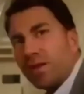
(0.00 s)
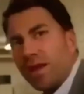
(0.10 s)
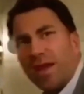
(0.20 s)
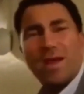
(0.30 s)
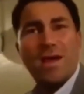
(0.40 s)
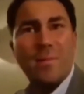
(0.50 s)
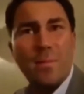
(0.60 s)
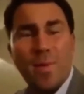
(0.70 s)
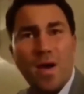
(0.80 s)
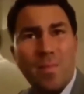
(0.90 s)
Yeah,
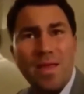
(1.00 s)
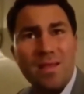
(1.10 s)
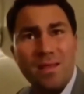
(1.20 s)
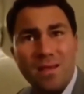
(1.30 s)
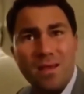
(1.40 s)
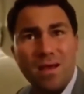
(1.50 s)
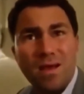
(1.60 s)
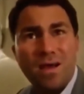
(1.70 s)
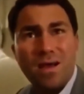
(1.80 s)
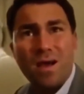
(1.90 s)
But I mean,
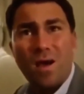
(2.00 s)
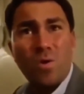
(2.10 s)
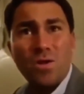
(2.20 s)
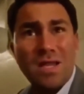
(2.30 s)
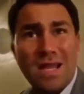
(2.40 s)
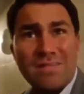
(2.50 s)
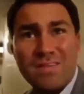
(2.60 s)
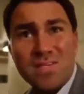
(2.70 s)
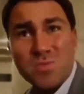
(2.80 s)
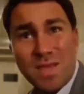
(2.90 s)
I want an
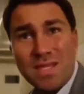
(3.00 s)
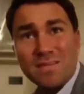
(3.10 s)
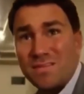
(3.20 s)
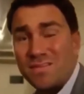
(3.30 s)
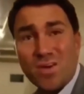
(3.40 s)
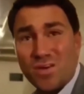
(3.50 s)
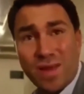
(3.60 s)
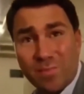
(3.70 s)
11-inch penis. It's not going to